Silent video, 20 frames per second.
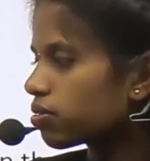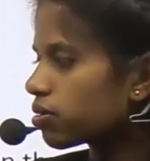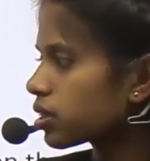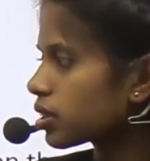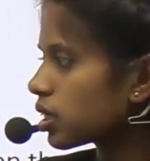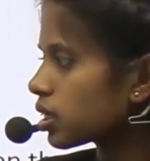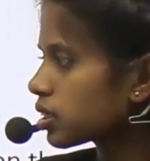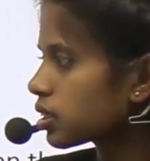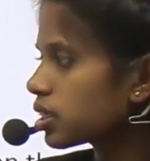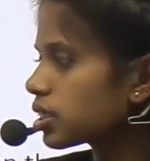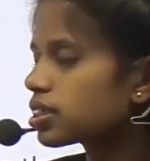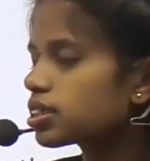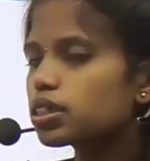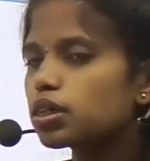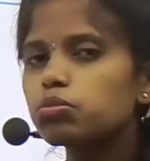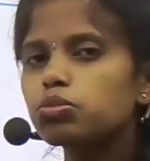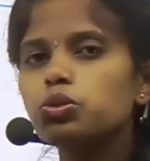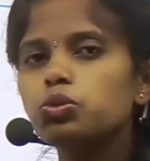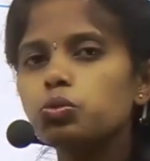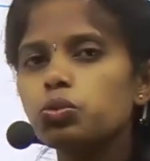the
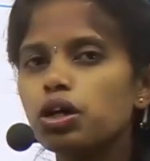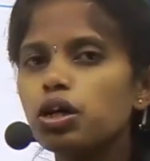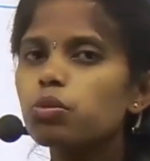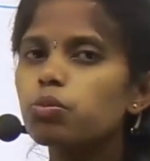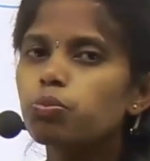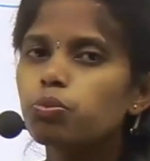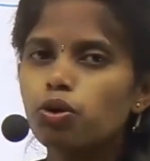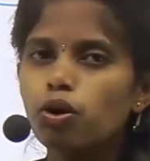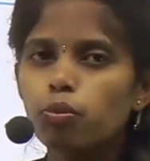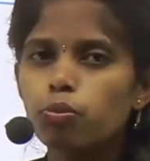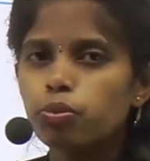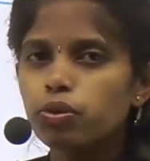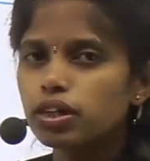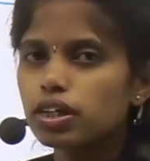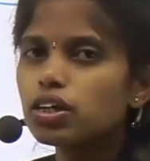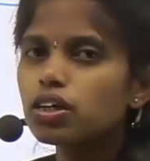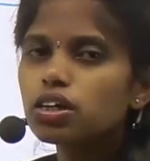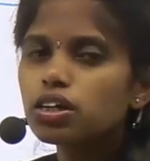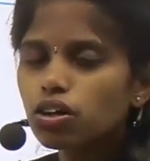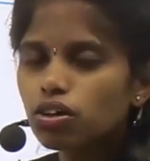system to work
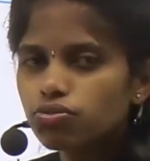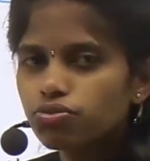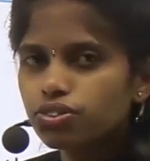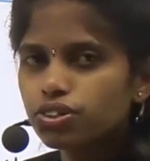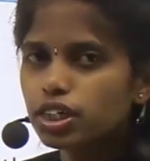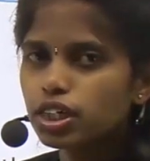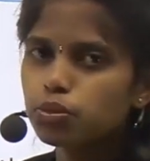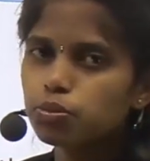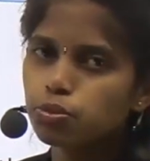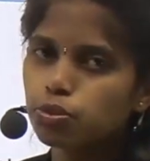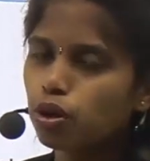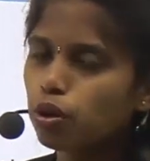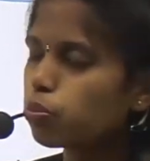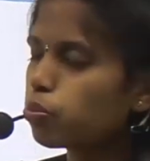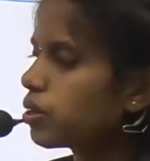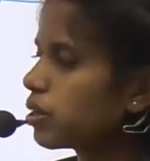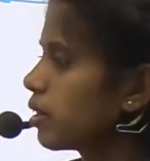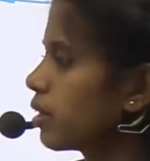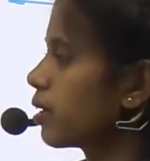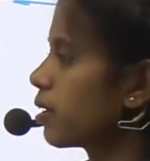properly or configure
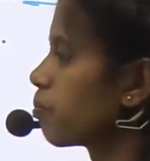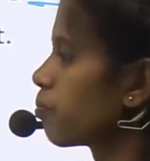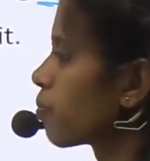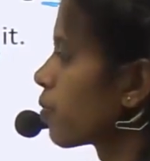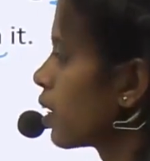properly?